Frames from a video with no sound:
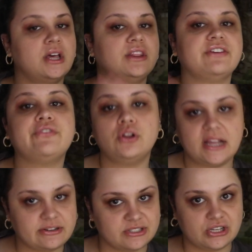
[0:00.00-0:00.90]
the full
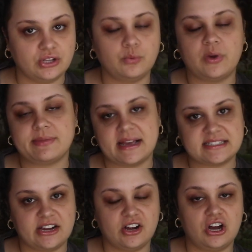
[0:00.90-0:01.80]
end result with
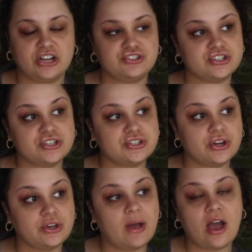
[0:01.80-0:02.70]
mascara on, just to show
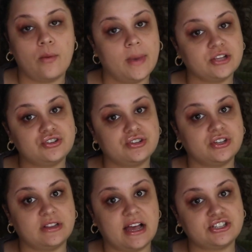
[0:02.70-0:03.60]
you how much
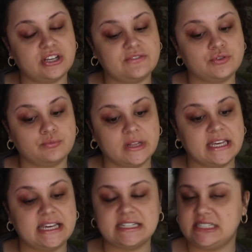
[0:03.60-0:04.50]
the lash lift
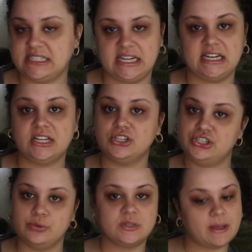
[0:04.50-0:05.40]
really did
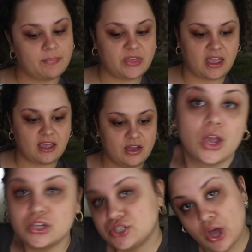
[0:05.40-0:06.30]
do something.
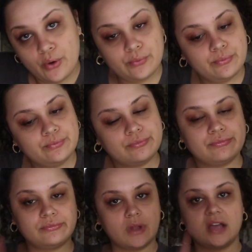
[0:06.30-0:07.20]
So
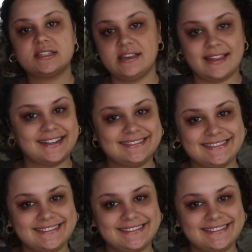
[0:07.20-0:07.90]
I'll see you then.